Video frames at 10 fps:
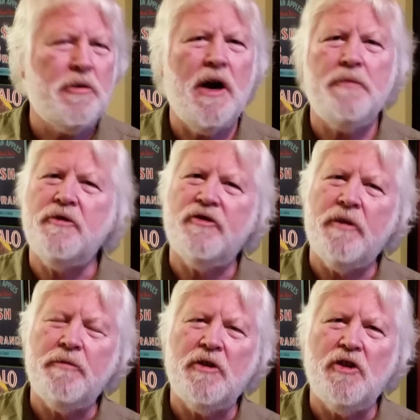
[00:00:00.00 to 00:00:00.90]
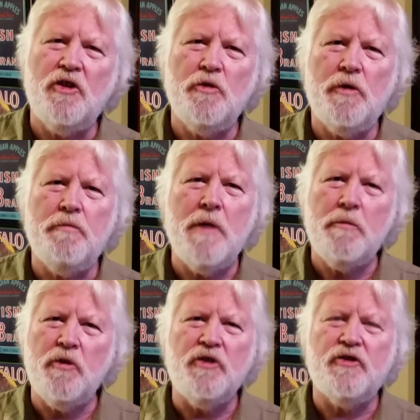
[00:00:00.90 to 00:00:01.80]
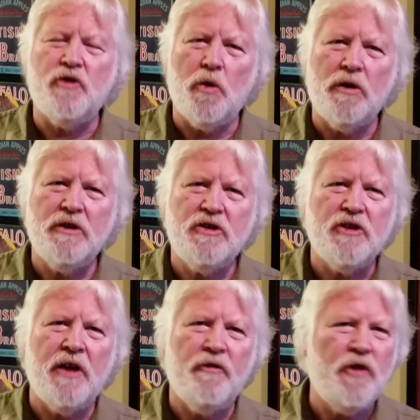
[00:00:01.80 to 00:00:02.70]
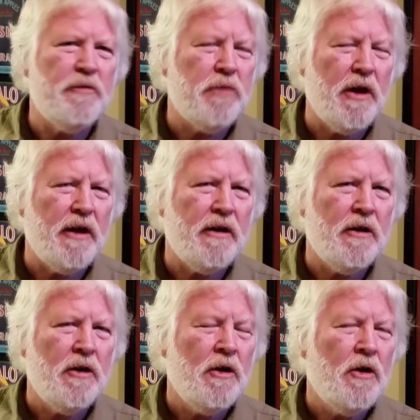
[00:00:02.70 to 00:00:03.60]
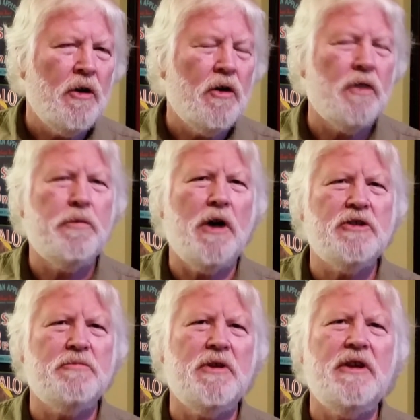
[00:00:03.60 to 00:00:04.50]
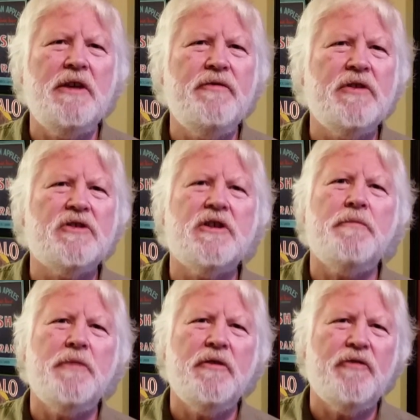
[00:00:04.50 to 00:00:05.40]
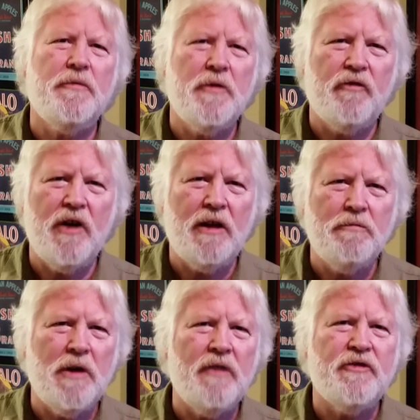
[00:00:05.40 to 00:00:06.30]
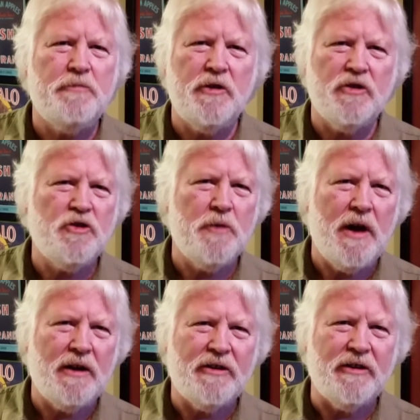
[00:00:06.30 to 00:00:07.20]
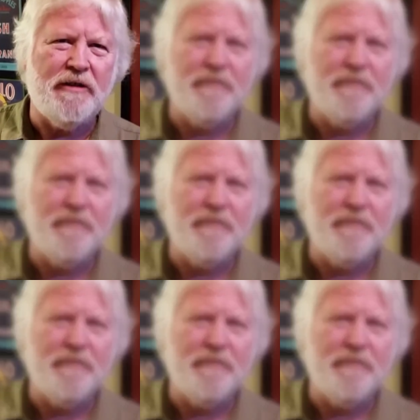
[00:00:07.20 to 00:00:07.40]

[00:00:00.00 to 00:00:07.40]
Perhaps it's something to do with memory storage and replay, or possibly even something from the realm of spirituality?